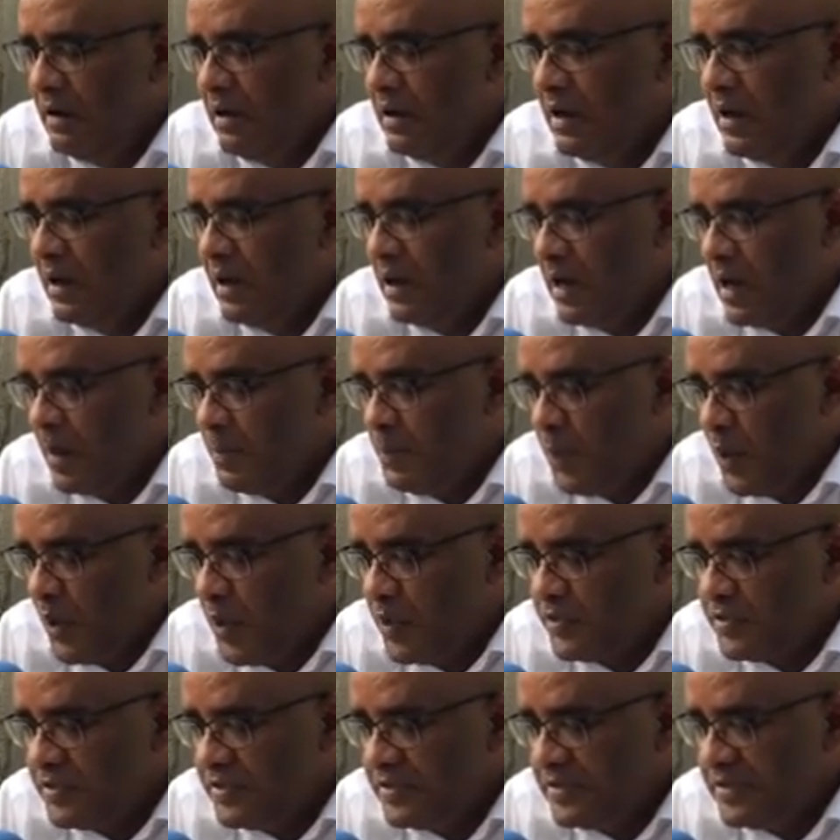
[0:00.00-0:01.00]
A
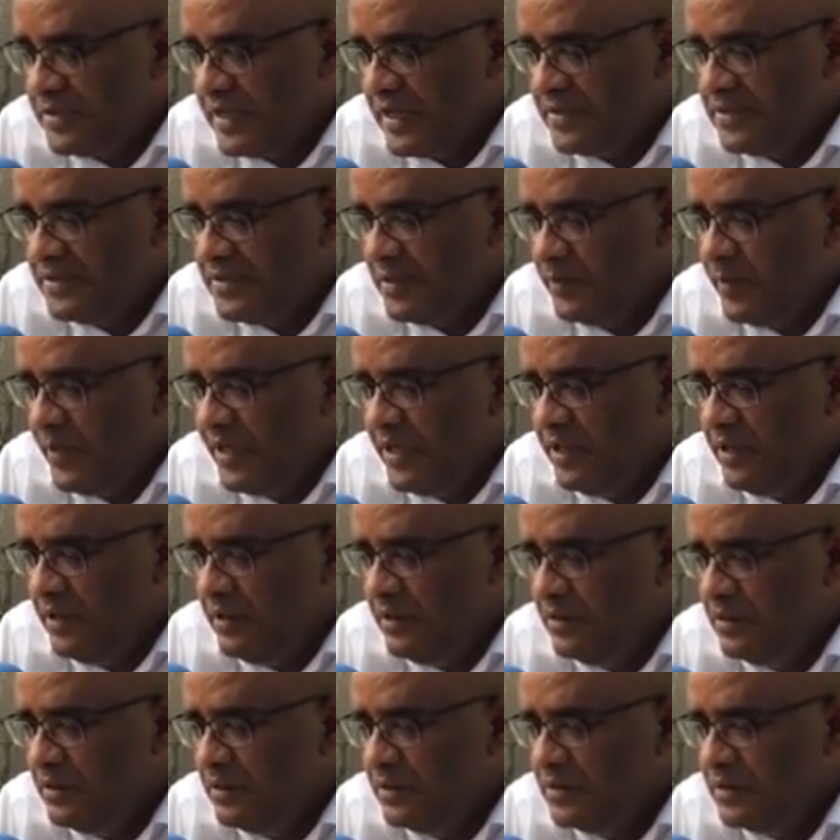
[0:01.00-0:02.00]
person said to me,
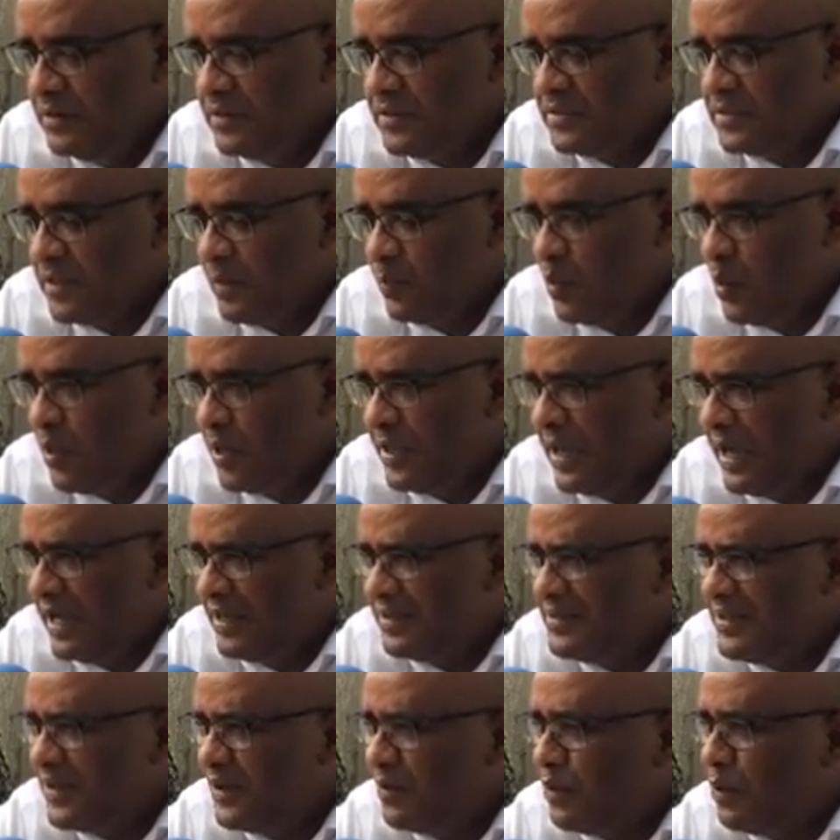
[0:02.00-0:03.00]
someone
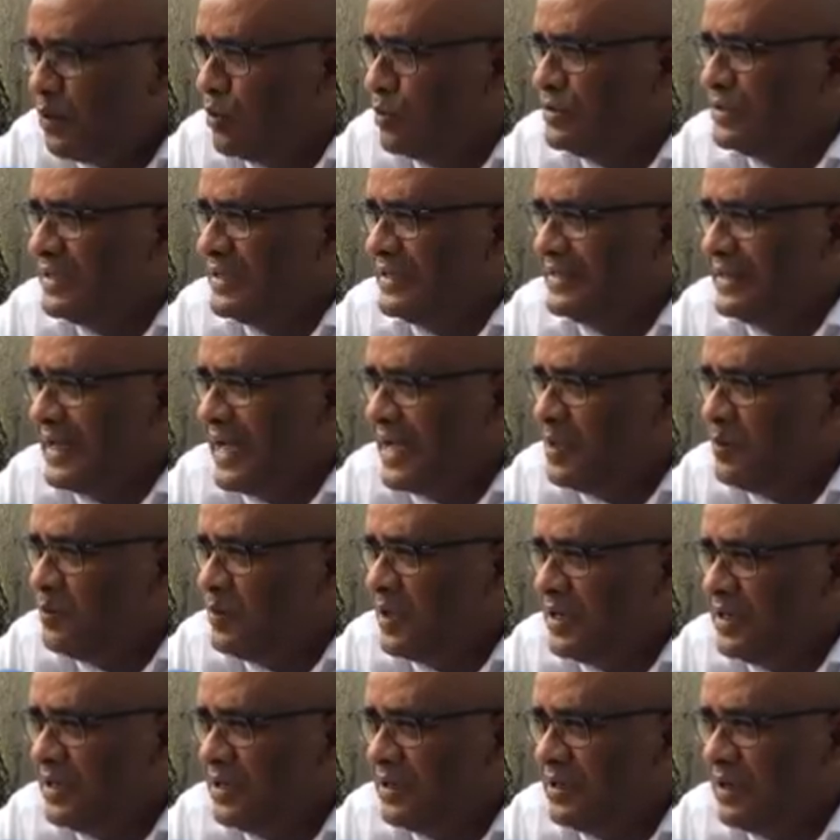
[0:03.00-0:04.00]
had to go to
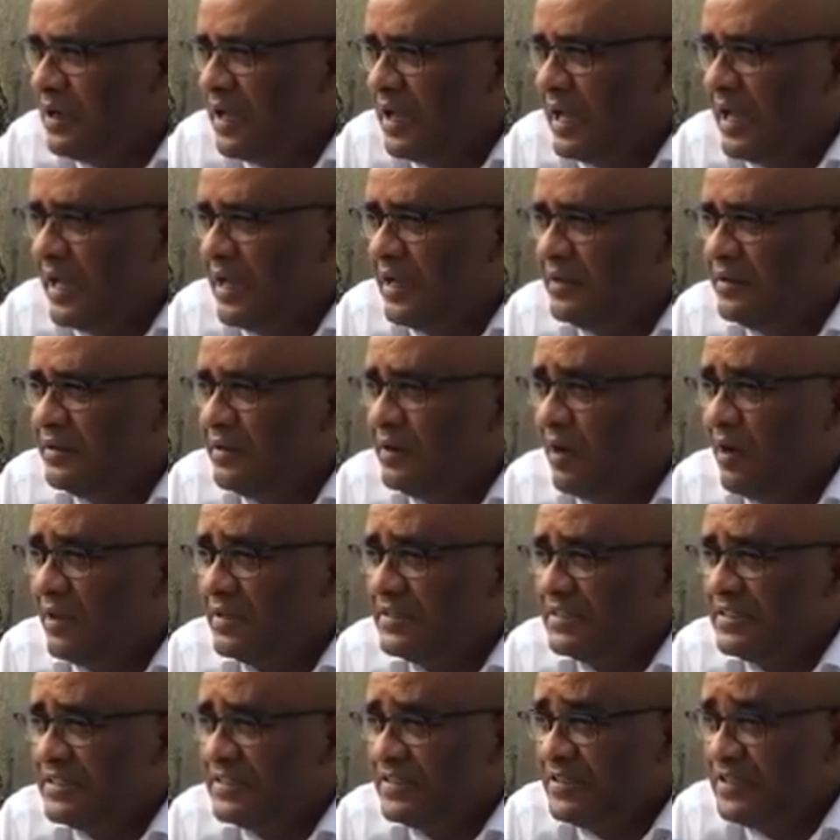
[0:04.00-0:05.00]
Diamond and
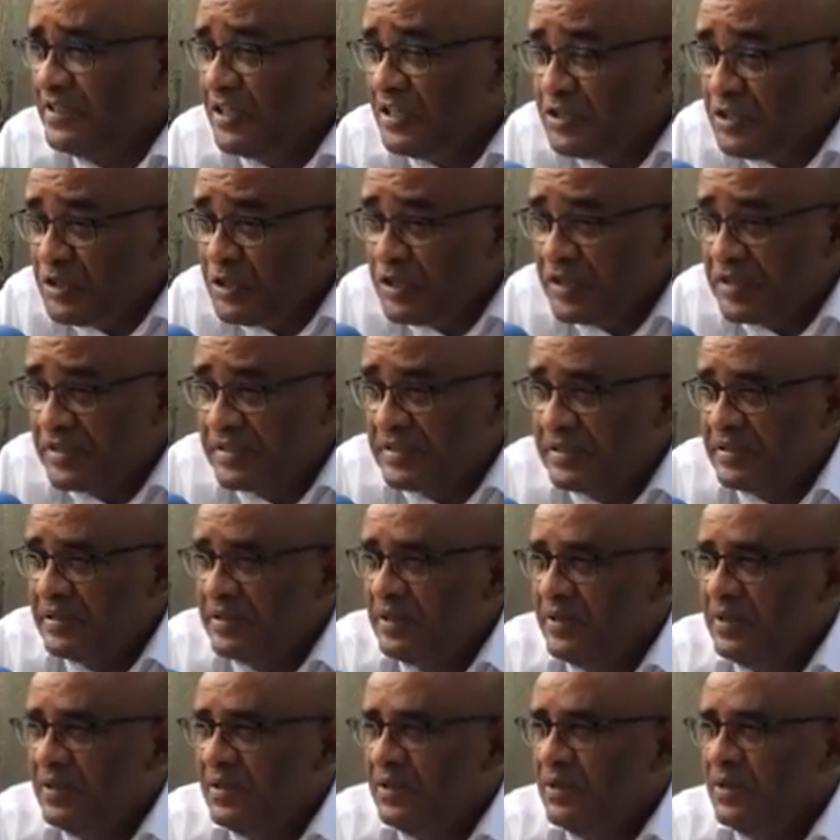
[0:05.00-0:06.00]
got stitches
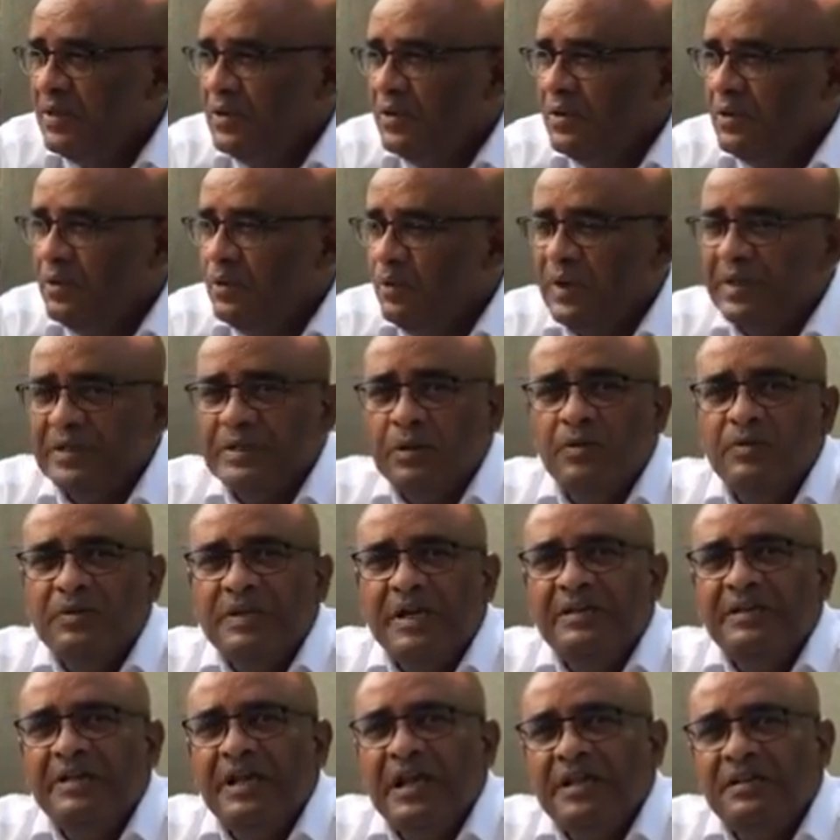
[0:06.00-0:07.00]
without
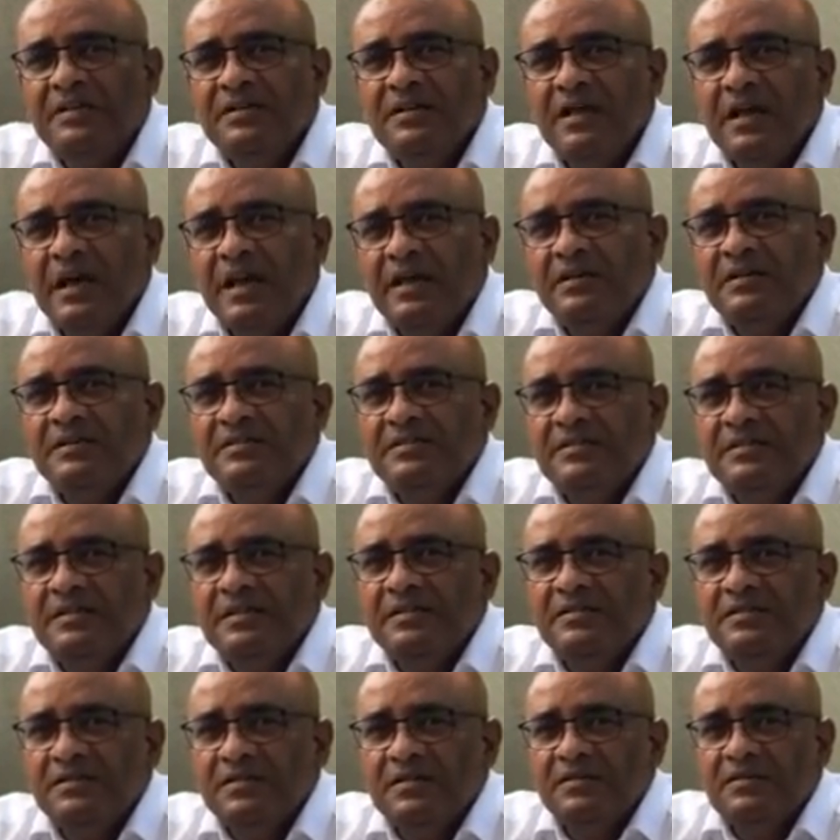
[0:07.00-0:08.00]
any
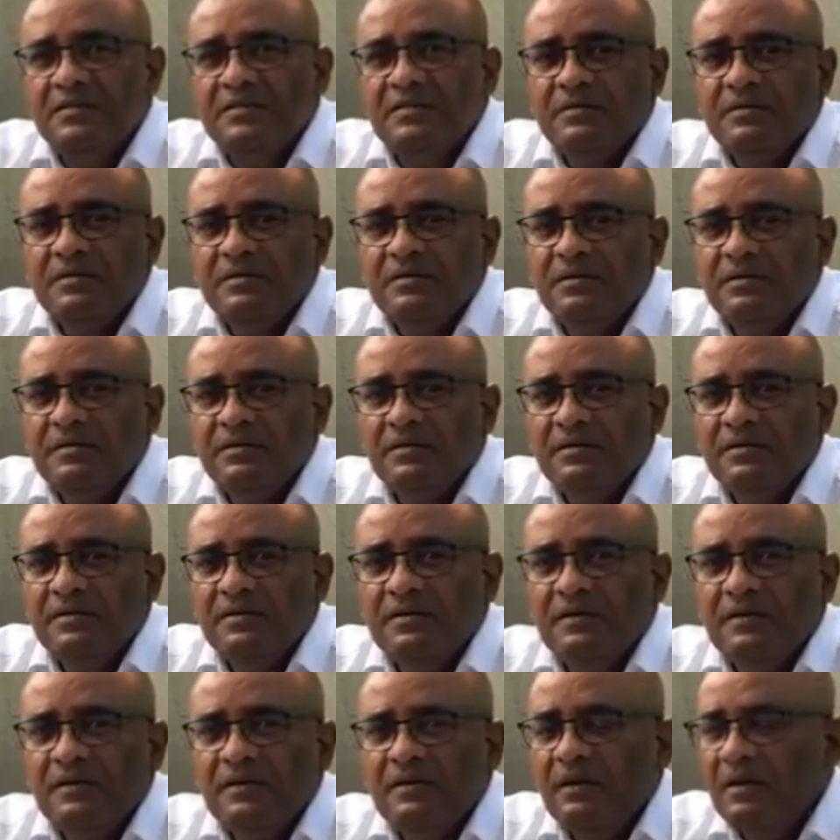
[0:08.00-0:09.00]
anesthesia.
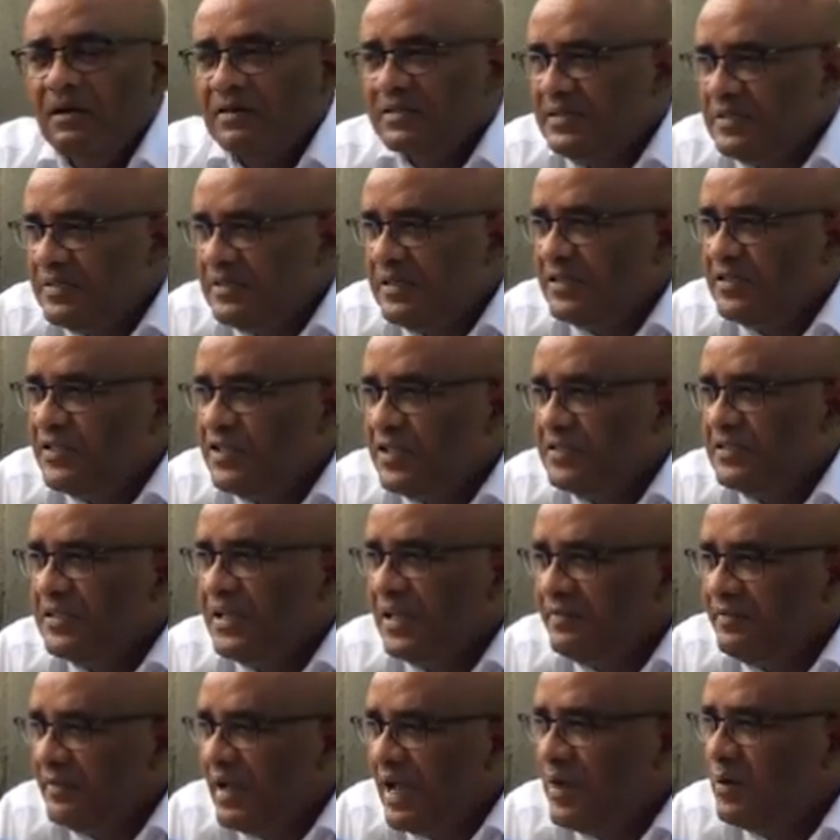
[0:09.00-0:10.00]
Got stitches
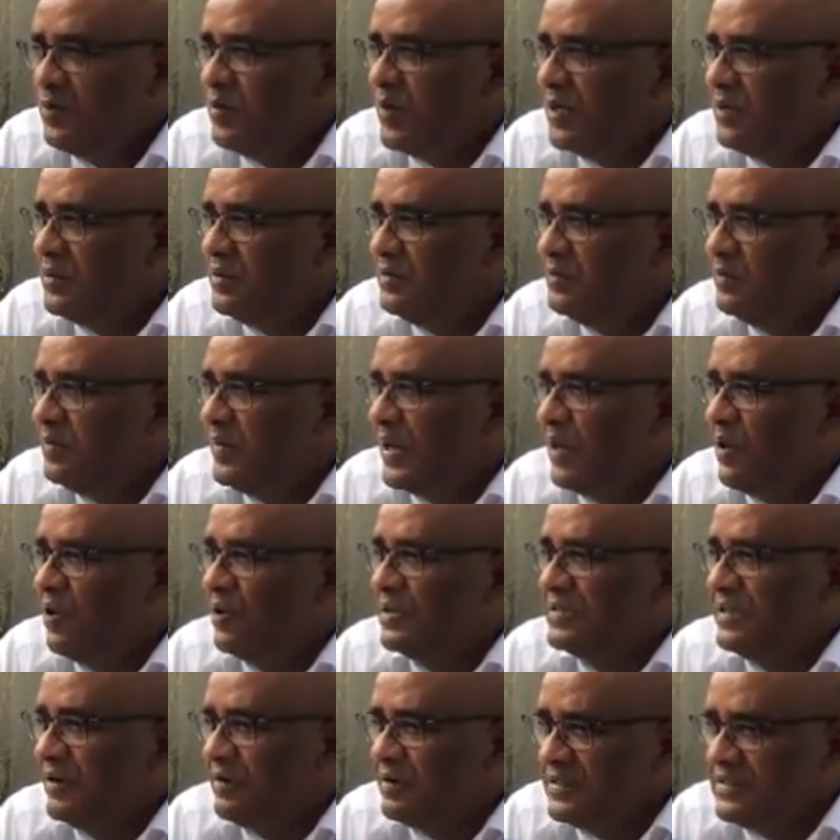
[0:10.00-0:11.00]
at Diamond
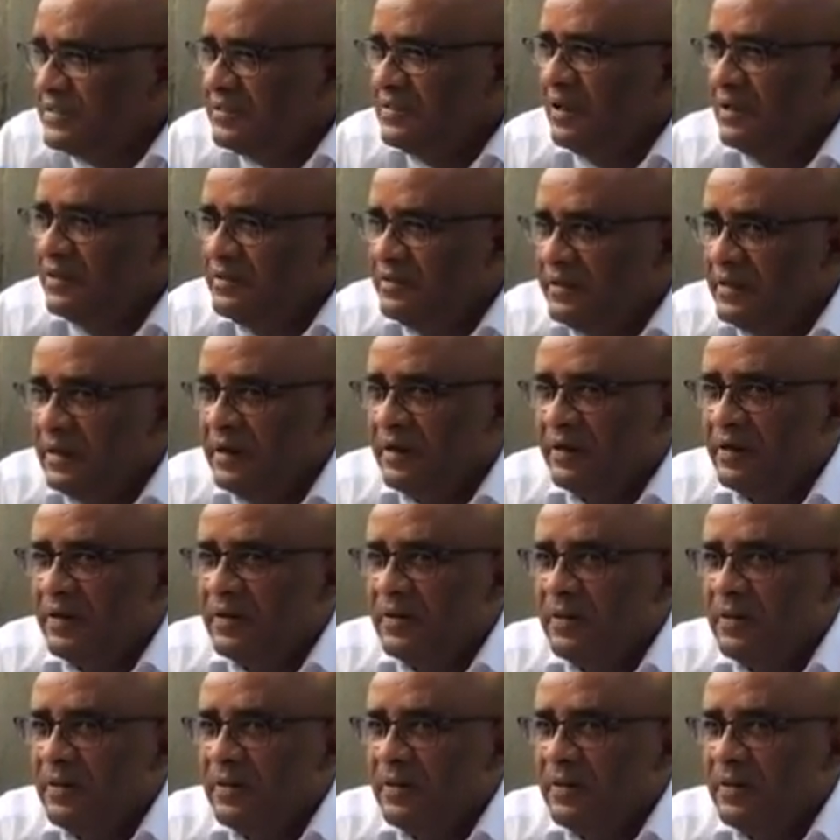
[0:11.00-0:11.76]
because there was none there.